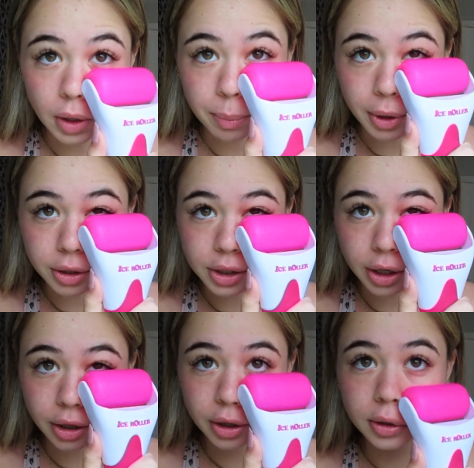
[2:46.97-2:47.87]
am not
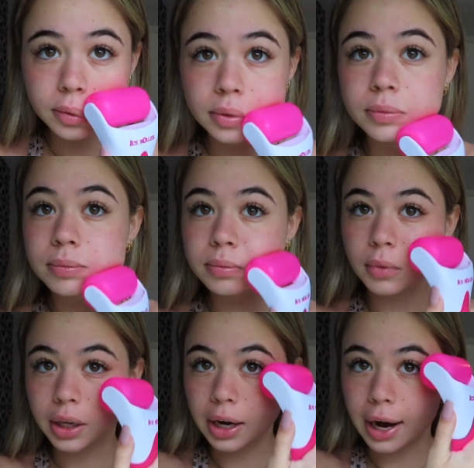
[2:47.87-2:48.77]
tired.
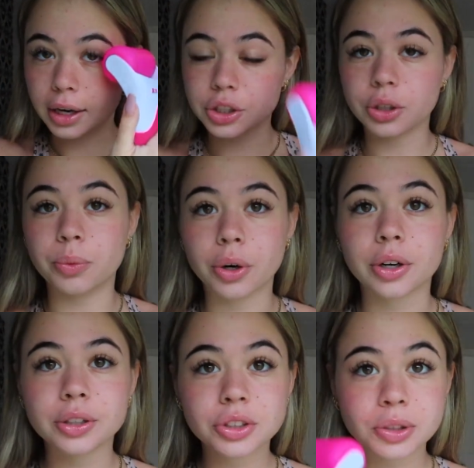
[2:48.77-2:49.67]
Like it actually
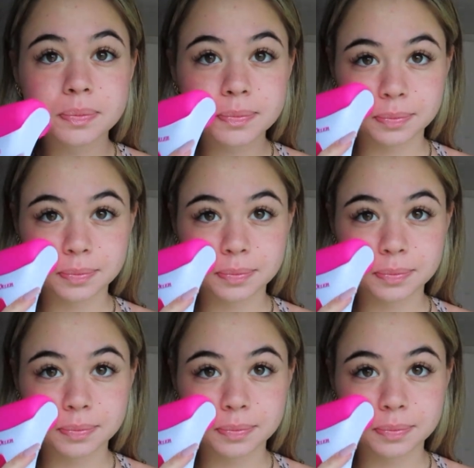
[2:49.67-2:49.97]
works.